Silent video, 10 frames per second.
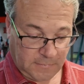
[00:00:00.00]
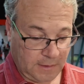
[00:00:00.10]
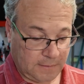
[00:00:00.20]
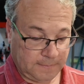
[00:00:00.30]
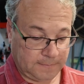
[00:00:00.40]

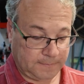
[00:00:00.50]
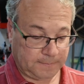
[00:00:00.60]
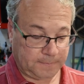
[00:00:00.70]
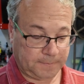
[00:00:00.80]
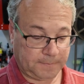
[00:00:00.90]
Yeah.
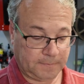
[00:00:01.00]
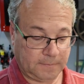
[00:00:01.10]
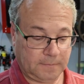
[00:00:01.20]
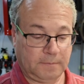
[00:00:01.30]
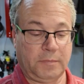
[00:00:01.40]

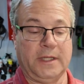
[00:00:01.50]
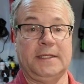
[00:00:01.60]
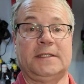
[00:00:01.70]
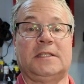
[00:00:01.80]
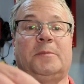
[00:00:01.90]

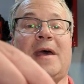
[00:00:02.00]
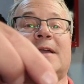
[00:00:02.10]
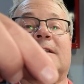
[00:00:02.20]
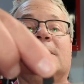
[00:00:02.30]
Place this back